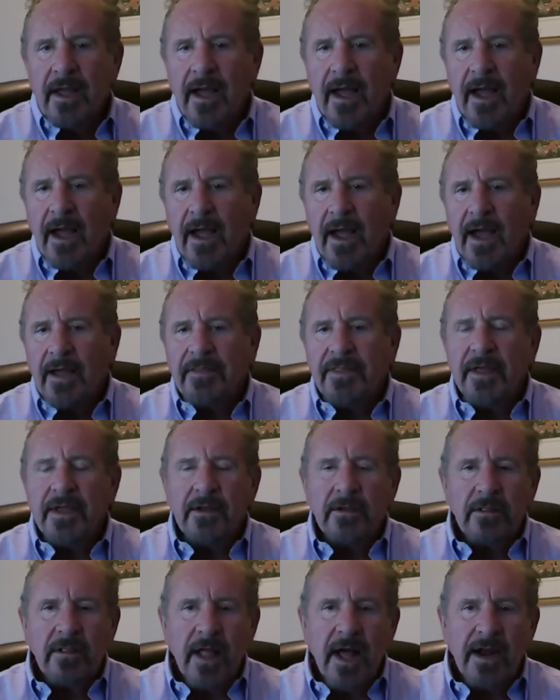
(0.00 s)
I think a
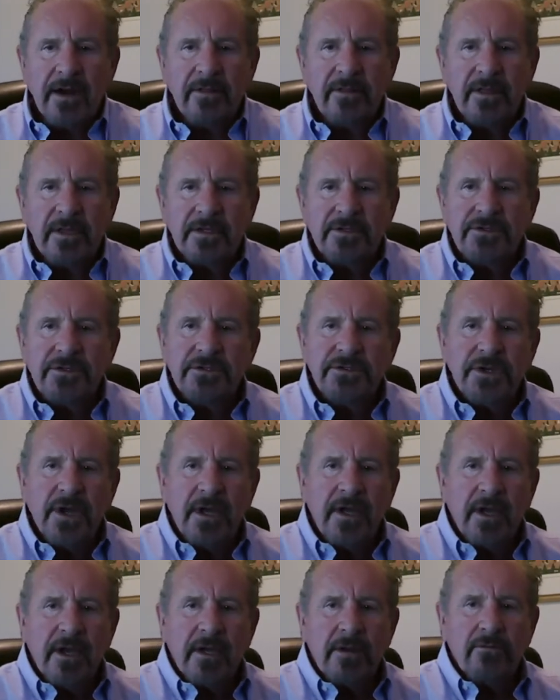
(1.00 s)
lot of the issues I
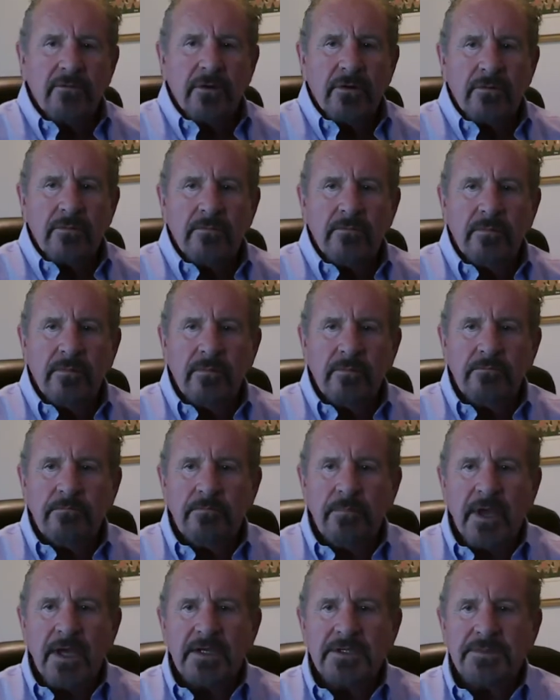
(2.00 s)
had were
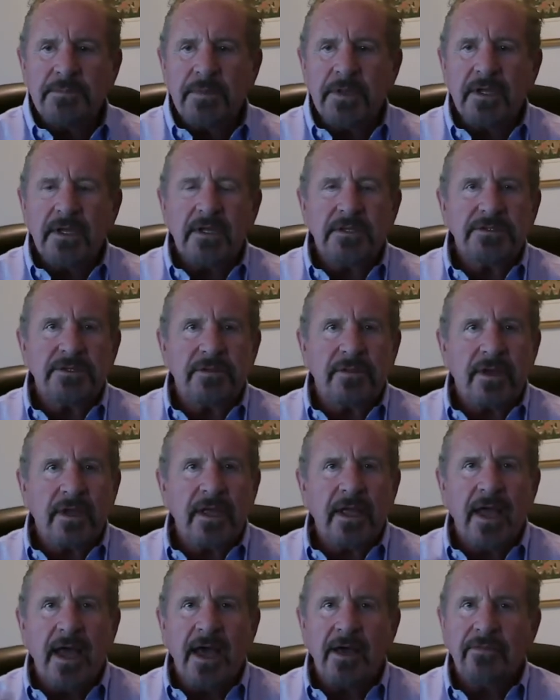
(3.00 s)
based because of the
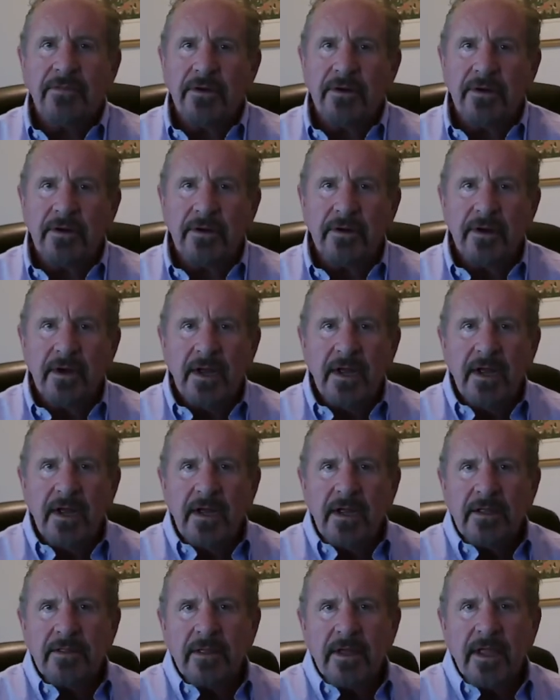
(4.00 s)
catheter.
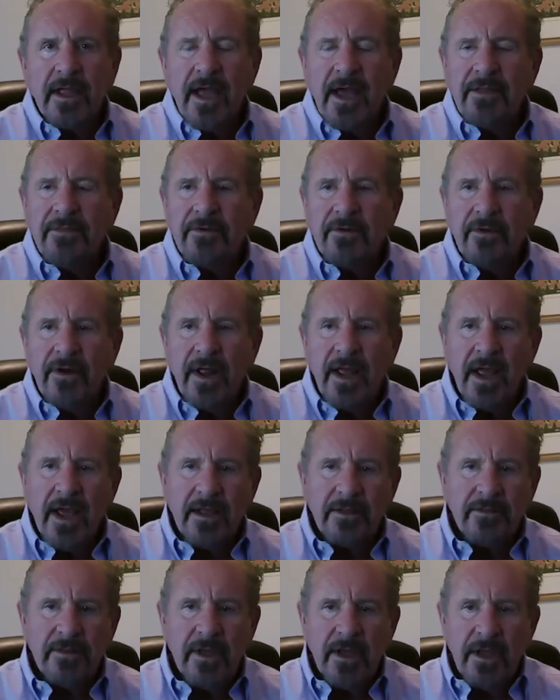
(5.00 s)
The catheter had
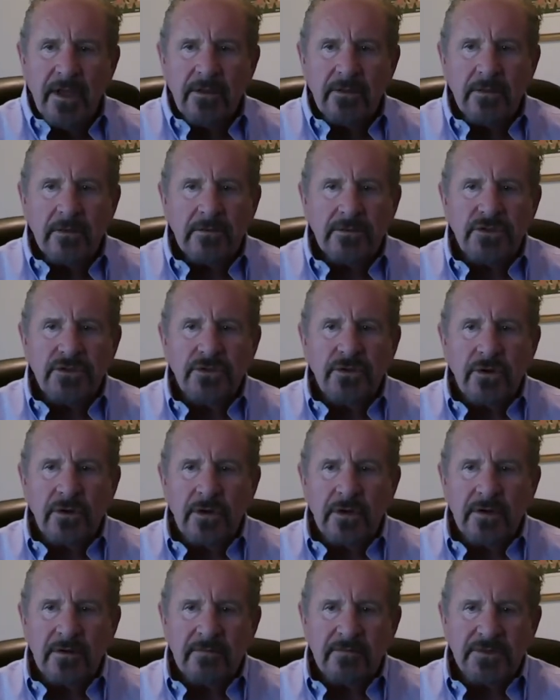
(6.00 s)
those
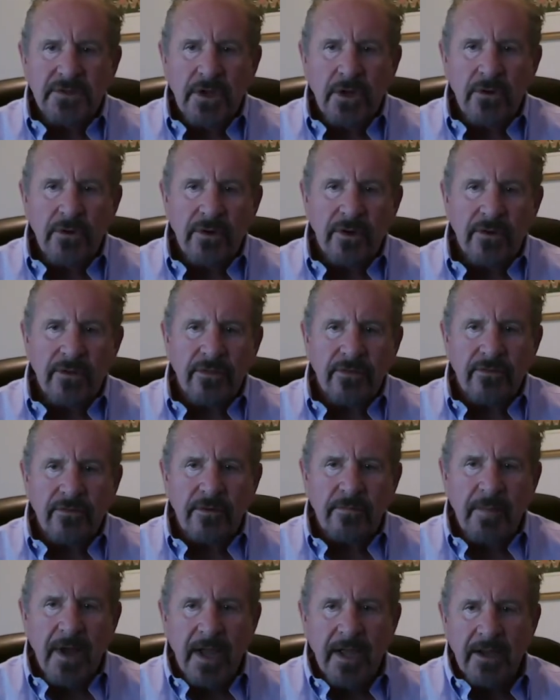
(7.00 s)
nerves going through
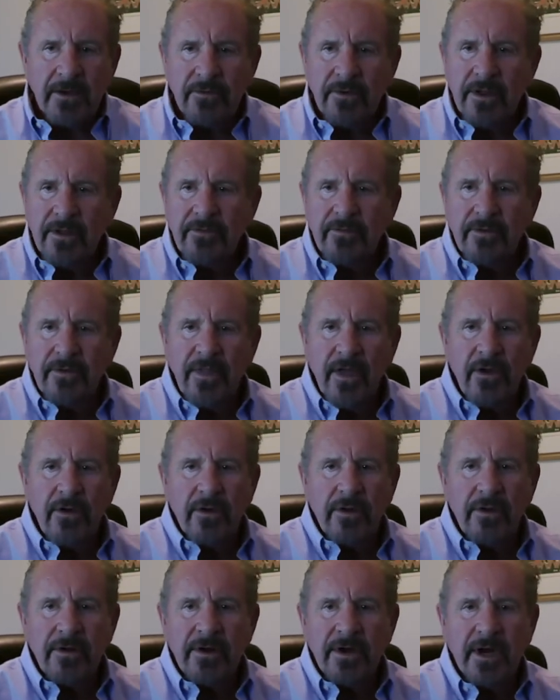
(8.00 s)
my urethra, the whole
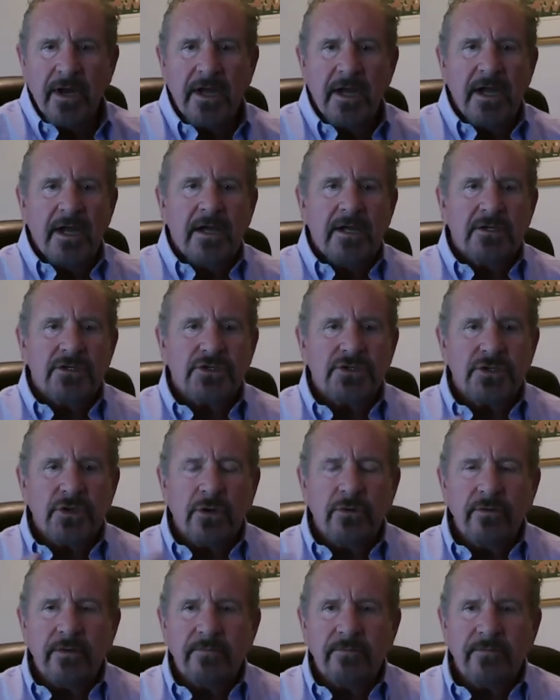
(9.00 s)
area, so
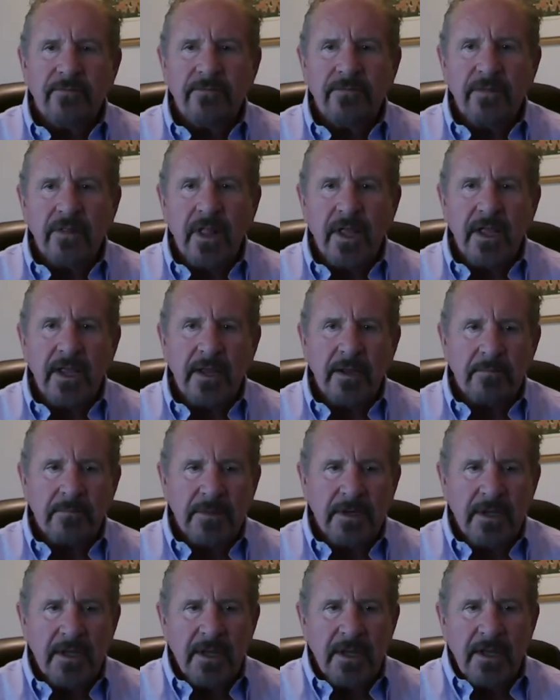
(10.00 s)
inflamed
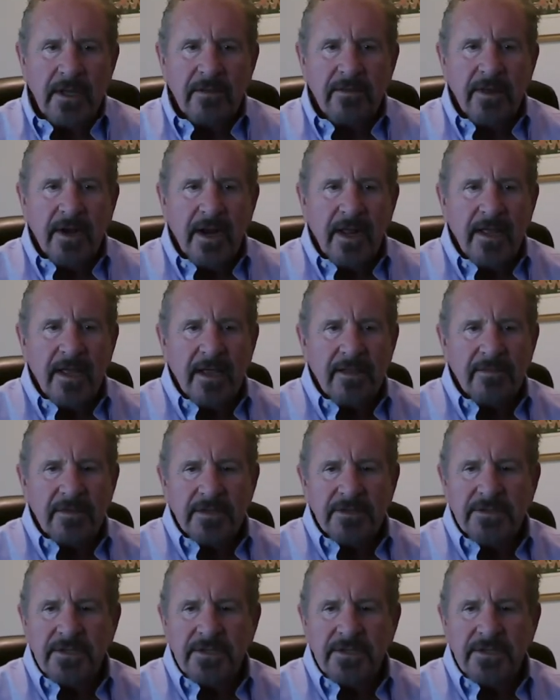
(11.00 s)
that I had these,